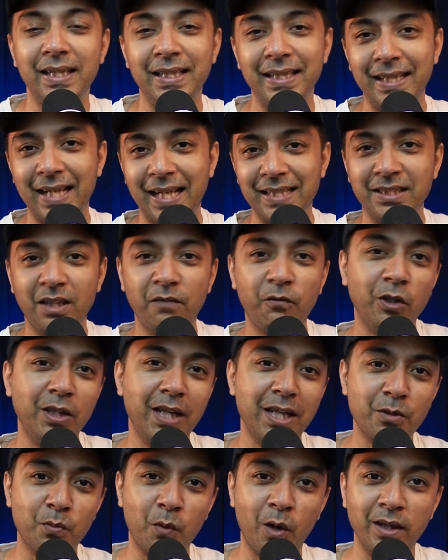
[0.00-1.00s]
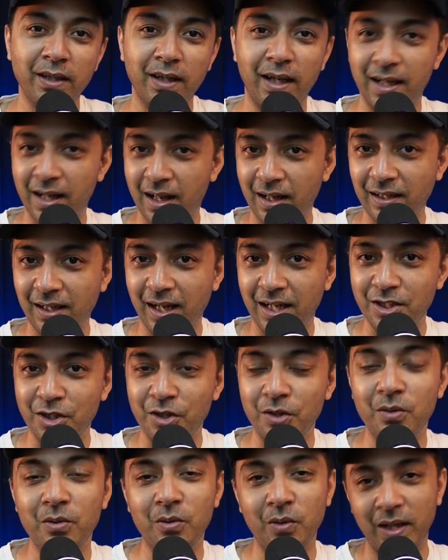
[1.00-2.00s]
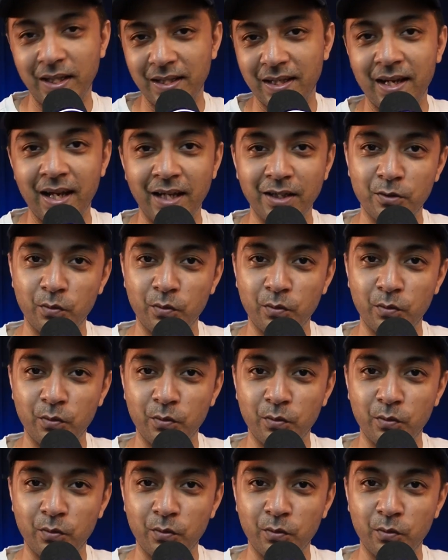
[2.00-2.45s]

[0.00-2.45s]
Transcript: That's it for this one and I'll catch you in the next